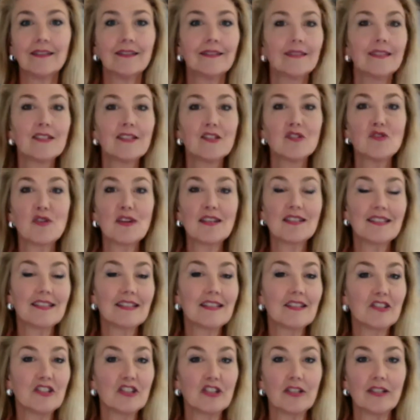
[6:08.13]
This
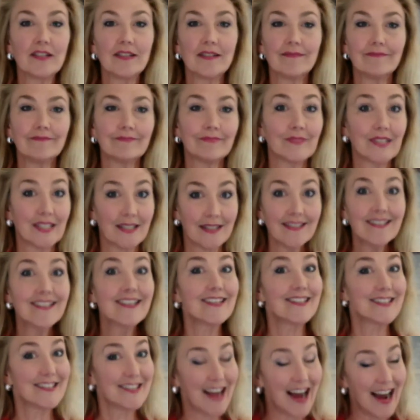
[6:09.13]
transition, it's
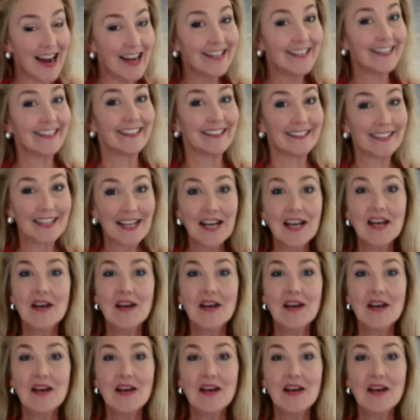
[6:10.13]
exciting,